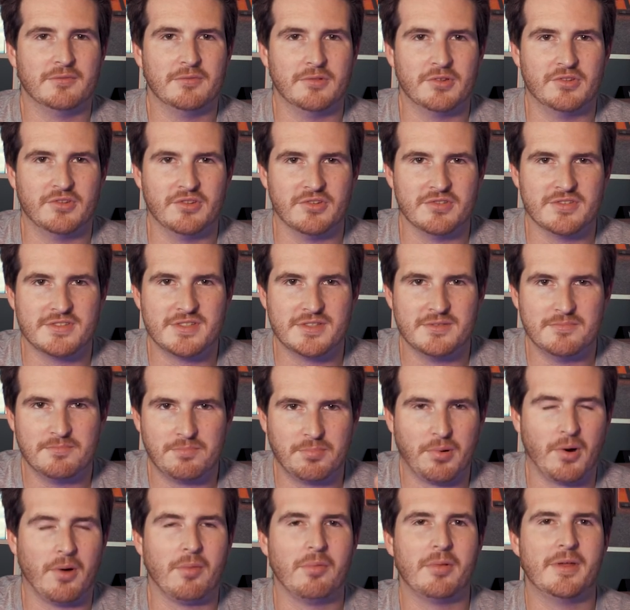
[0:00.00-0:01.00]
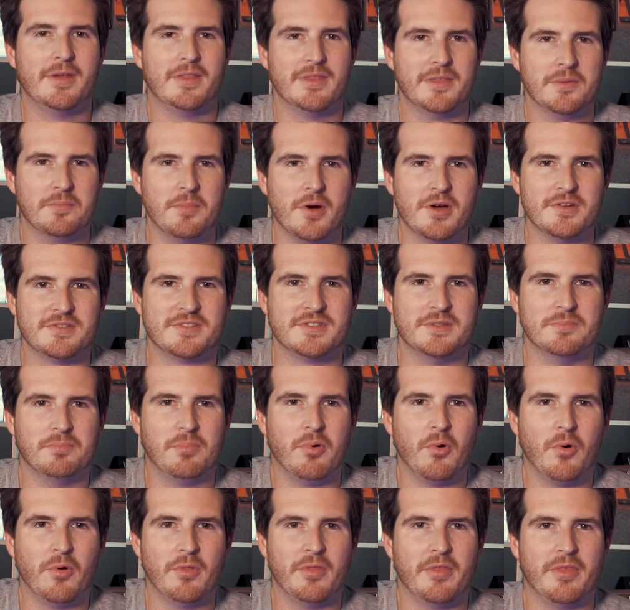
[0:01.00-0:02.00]
which is probably the most
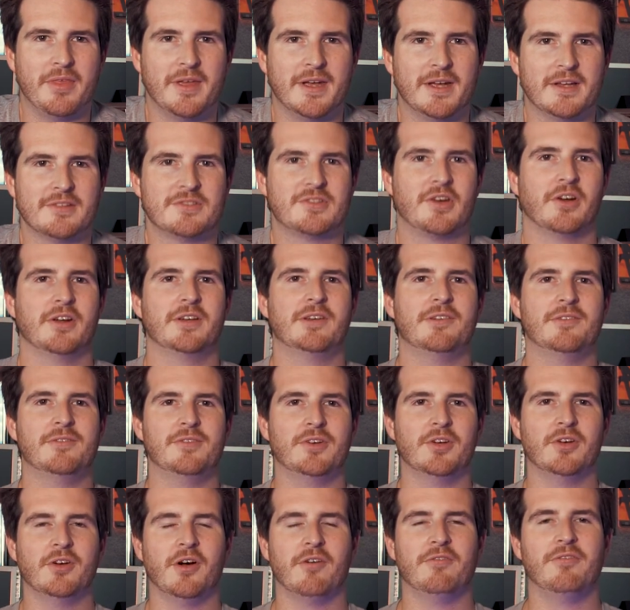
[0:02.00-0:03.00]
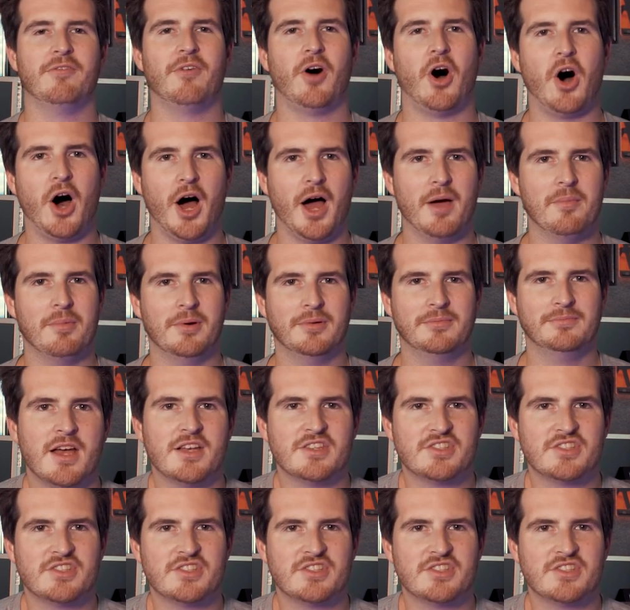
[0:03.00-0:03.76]
important thing. It's got to give you a vibe.